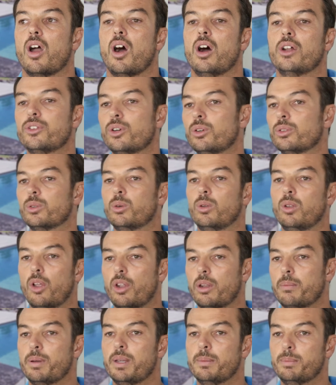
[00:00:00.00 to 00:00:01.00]
I talk to a
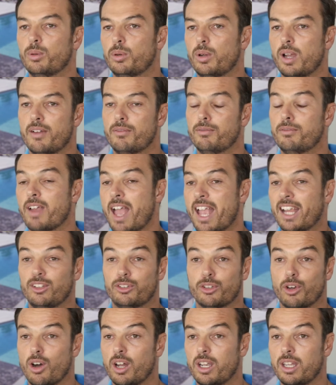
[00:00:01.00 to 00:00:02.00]
lot of people who have
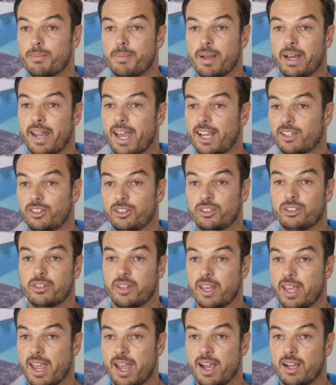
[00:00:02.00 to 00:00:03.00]
anxiety about access to
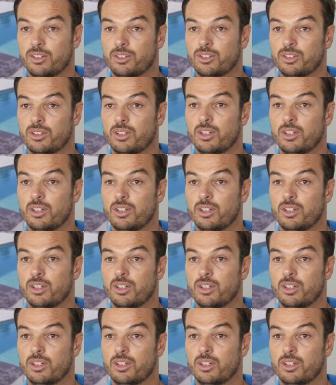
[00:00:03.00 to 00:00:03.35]
their house.